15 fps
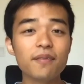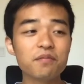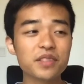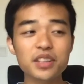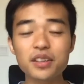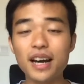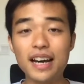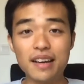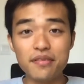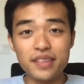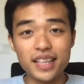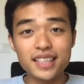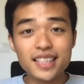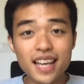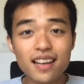I have
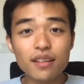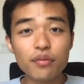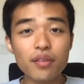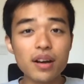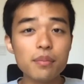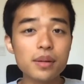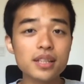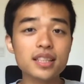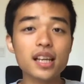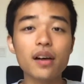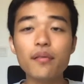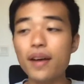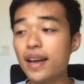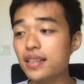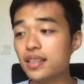identified
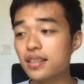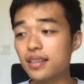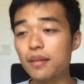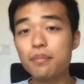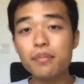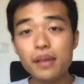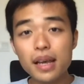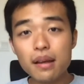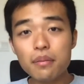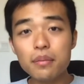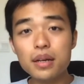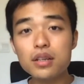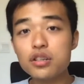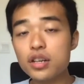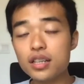myself as an
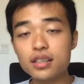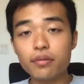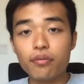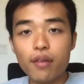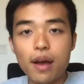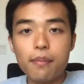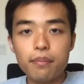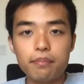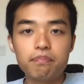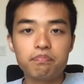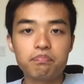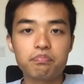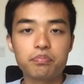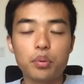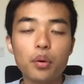image as a fat
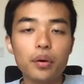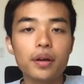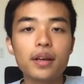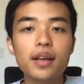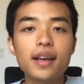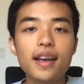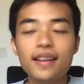boy,